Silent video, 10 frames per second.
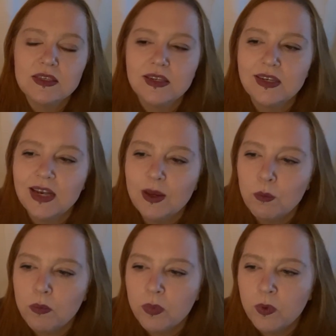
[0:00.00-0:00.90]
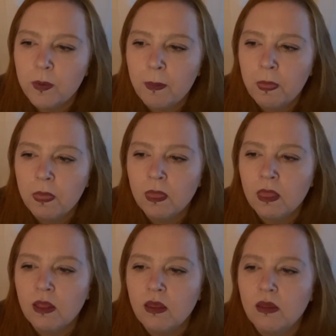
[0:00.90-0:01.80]
and limp.
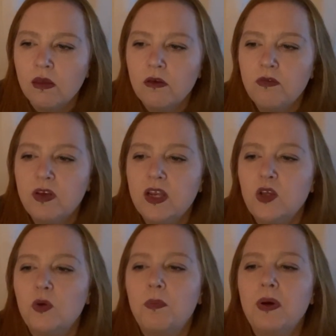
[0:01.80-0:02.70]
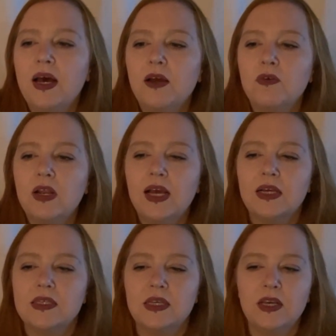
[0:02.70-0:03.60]
Feeling your back
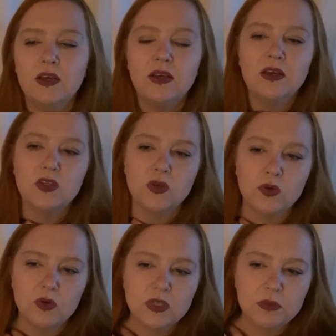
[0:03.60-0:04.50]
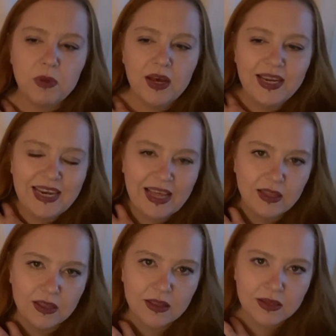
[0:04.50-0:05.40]
relaxing as your spine
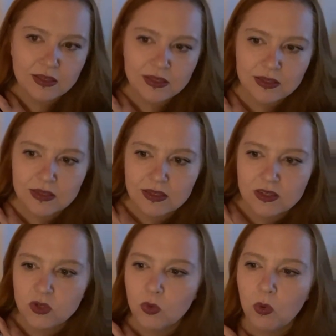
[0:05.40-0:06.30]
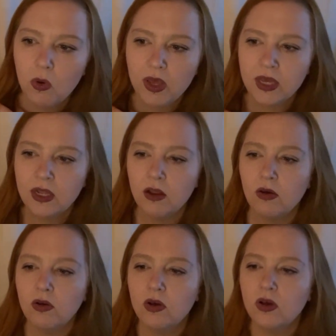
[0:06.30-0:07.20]
lengthens as you're walking along.